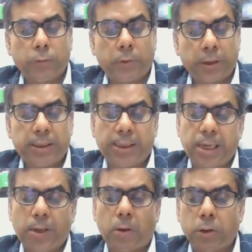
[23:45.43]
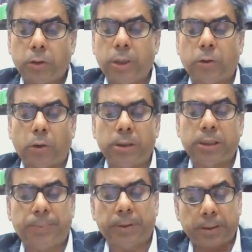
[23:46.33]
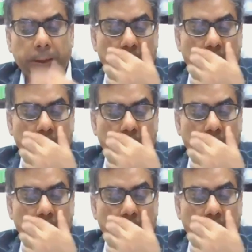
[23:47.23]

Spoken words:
Now, this is also a concept